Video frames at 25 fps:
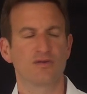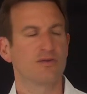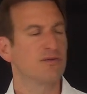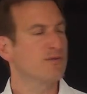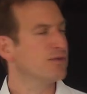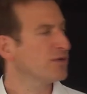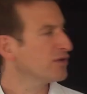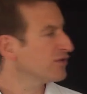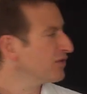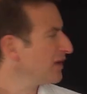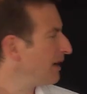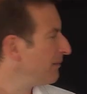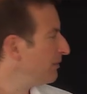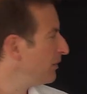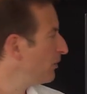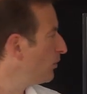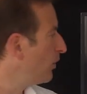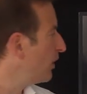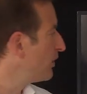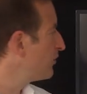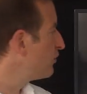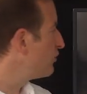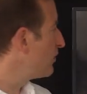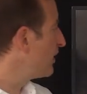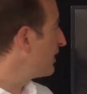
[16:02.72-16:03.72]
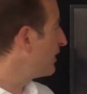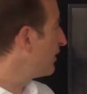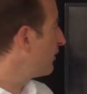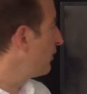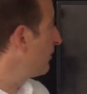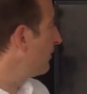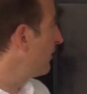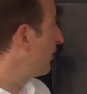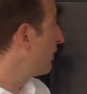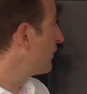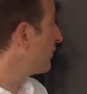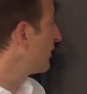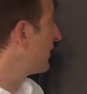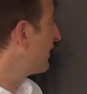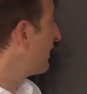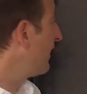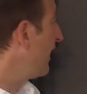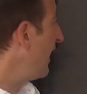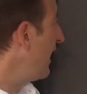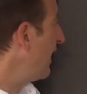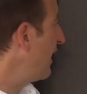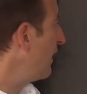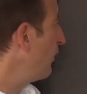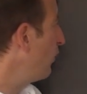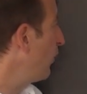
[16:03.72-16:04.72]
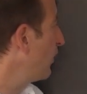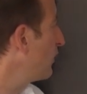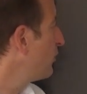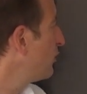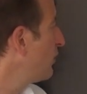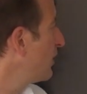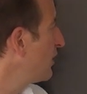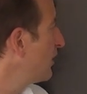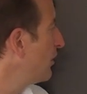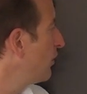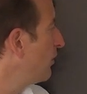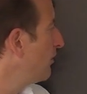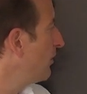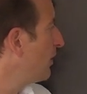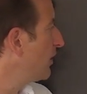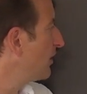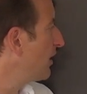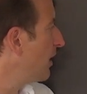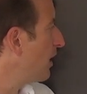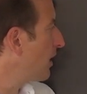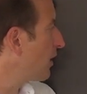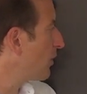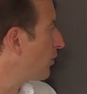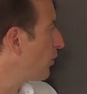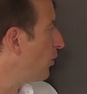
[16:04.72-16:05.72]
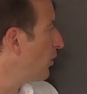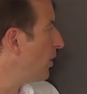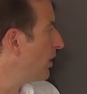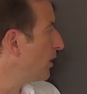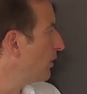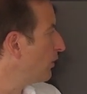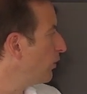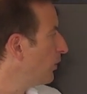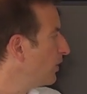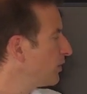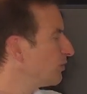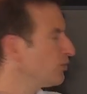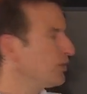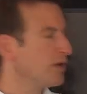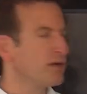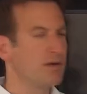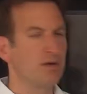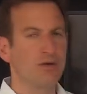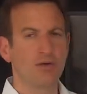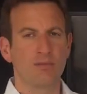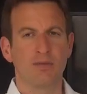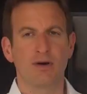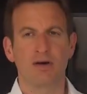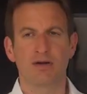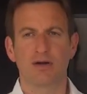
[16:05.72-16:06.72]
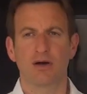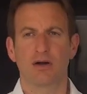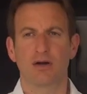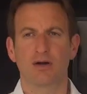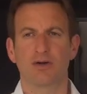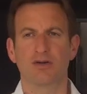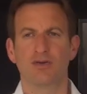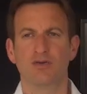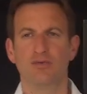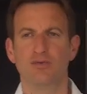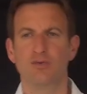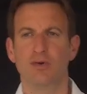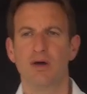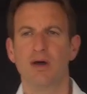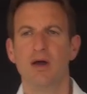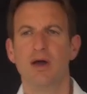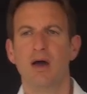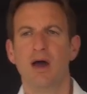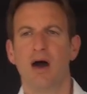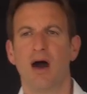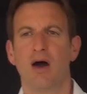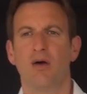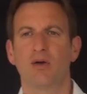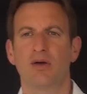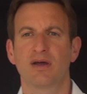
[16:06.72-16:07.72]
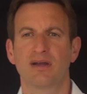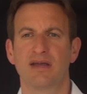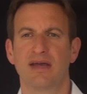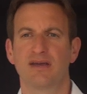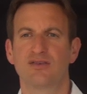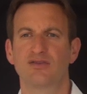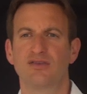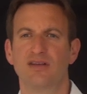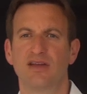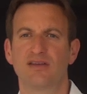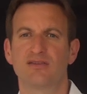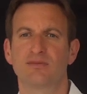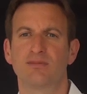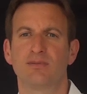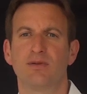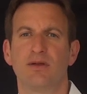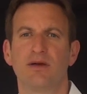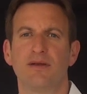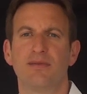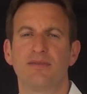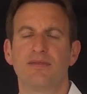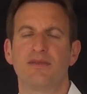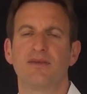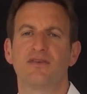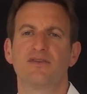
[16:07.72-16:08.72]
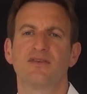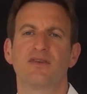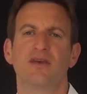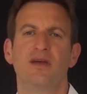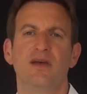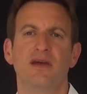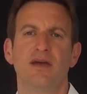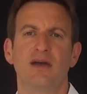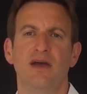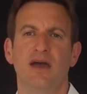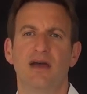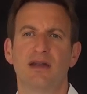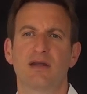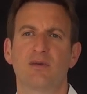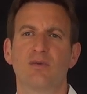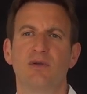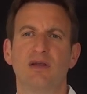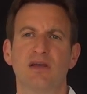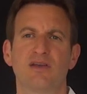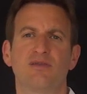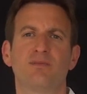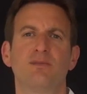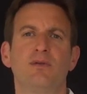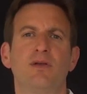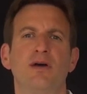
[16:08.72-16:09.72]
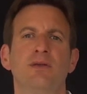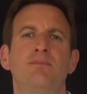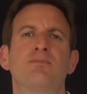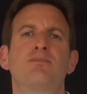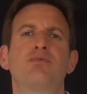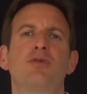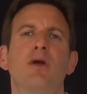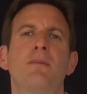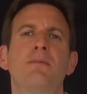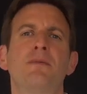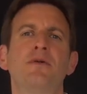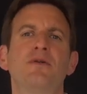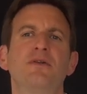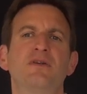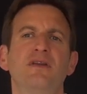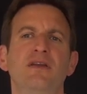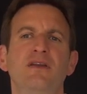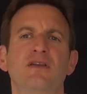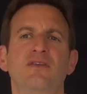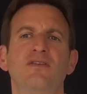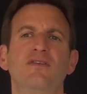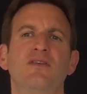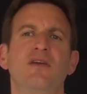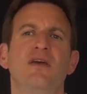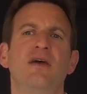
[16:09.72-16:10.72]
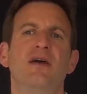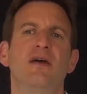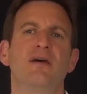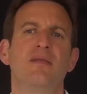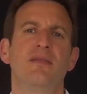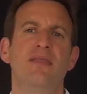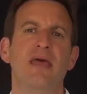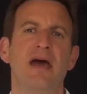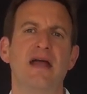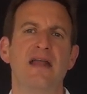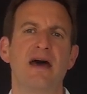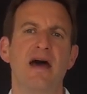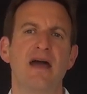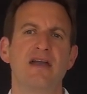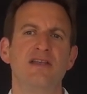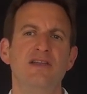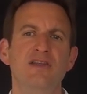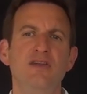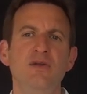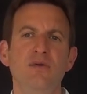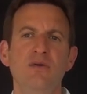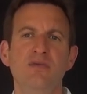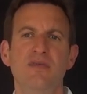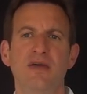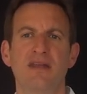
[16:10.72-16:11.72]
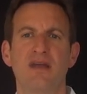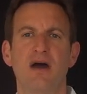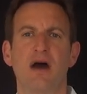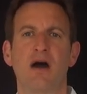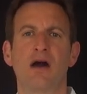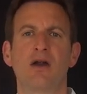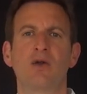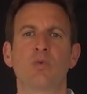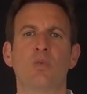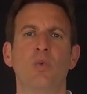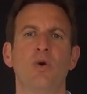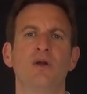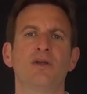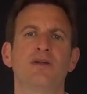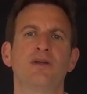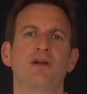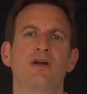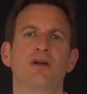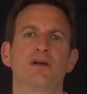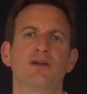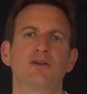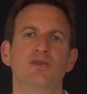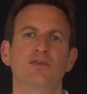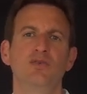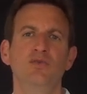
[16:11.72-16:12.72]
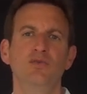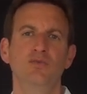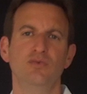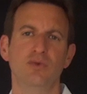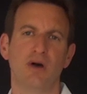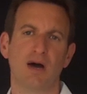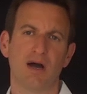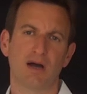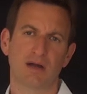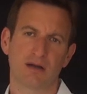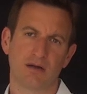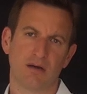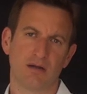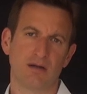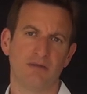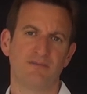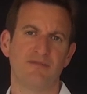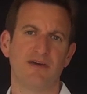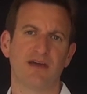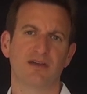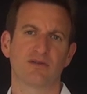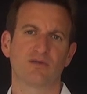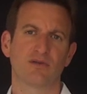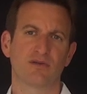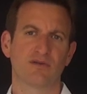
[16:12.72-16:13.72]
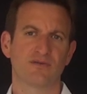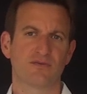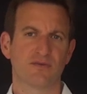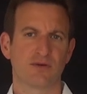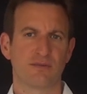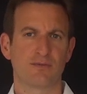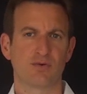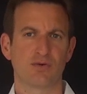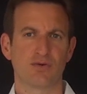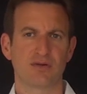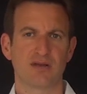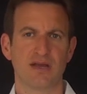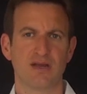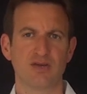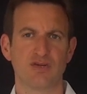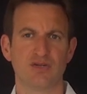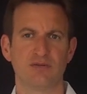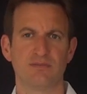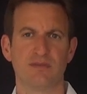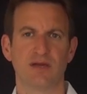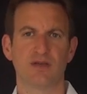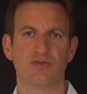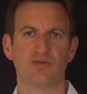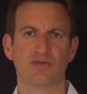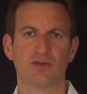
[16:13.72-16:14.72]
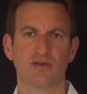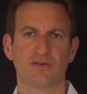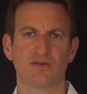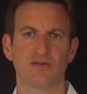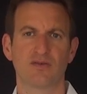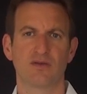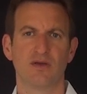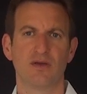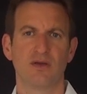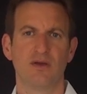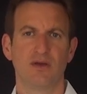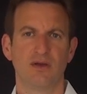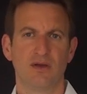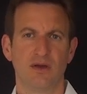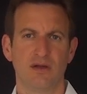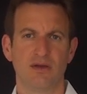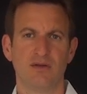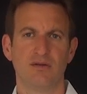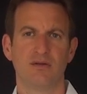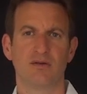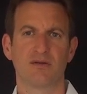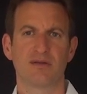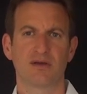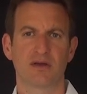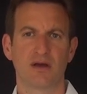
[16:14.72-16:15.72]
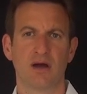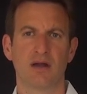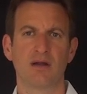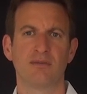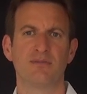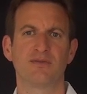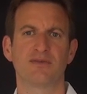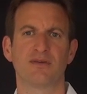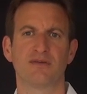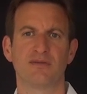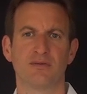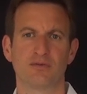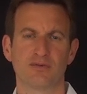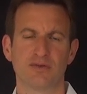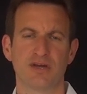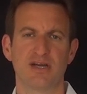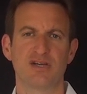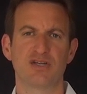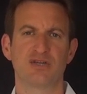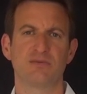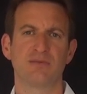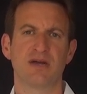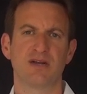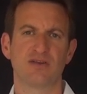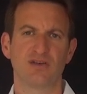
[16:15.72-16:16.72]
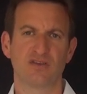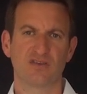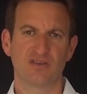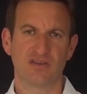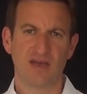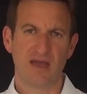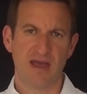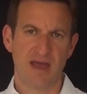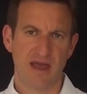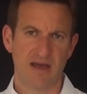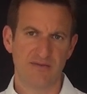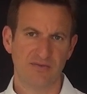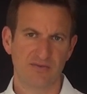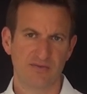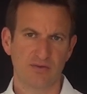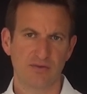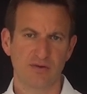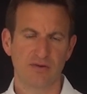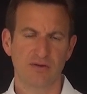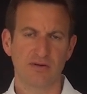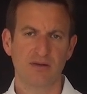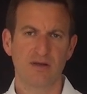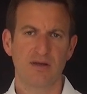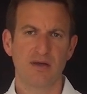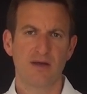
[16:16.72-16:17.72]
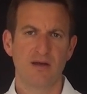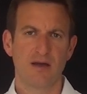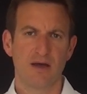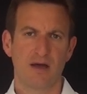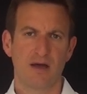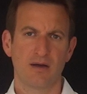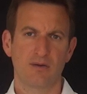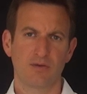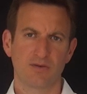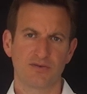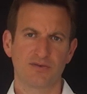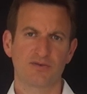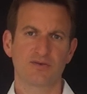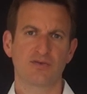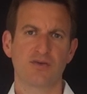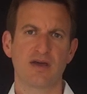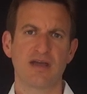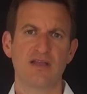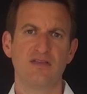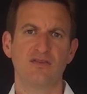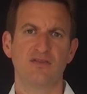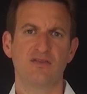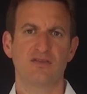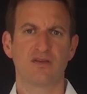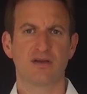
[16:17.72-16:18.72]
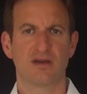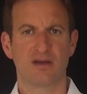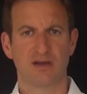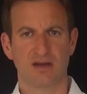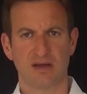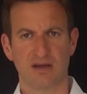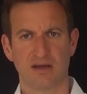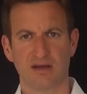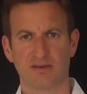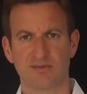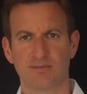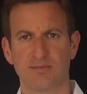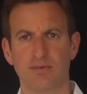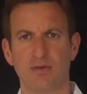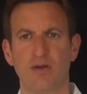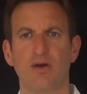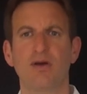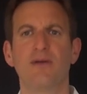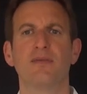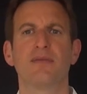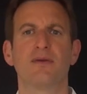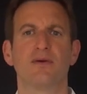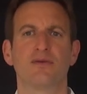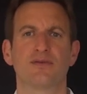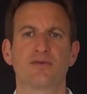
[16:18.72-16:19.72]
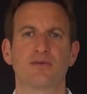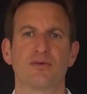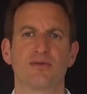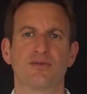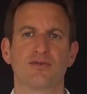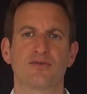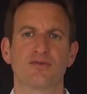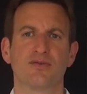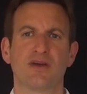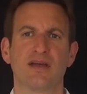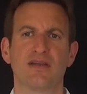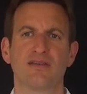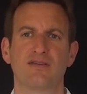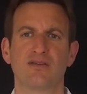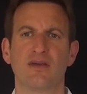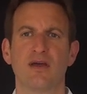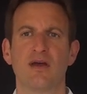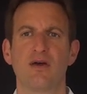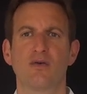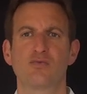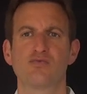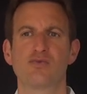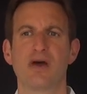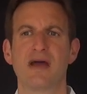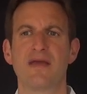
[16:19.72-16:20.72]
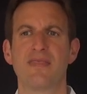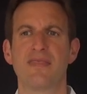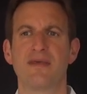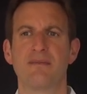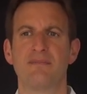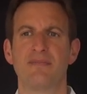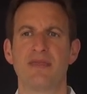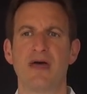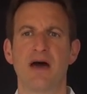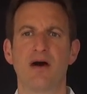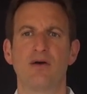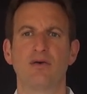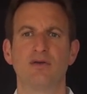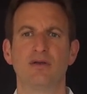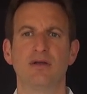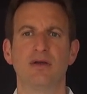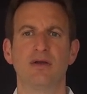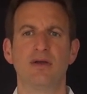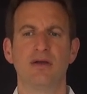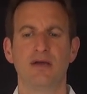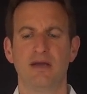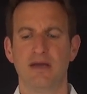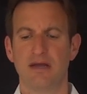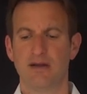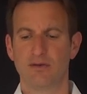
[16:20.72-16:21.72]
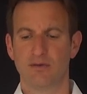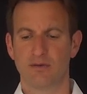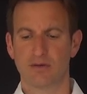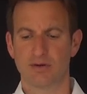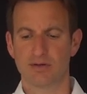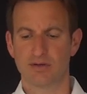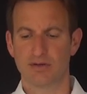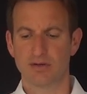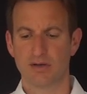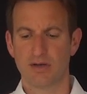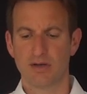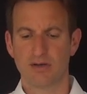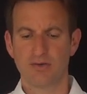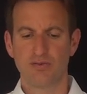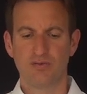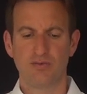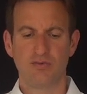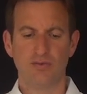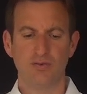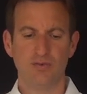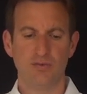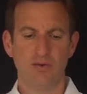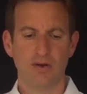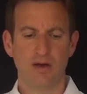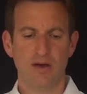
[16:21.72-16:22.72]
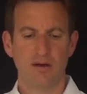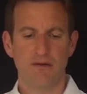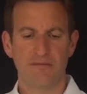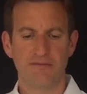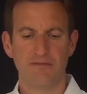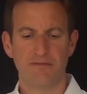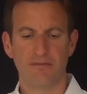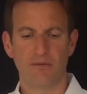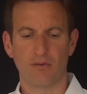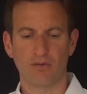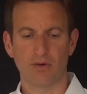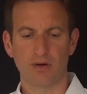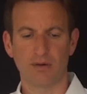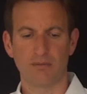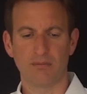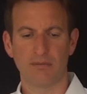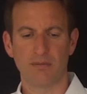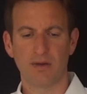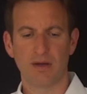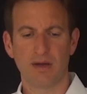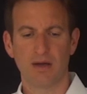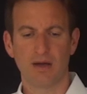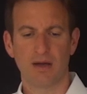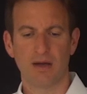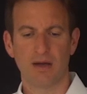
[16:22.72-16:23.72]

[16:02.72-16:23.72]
So for example, what do I know about K? What do I know about R1? What do I know about R2? How can I actually exploit this? And I will exploit properties that I knew that R1 and R2 are column vectors from a rotation matrix. And you know the columns of a rotation matrix have certain constraints, and I can exploit those constraints, write them down in order to form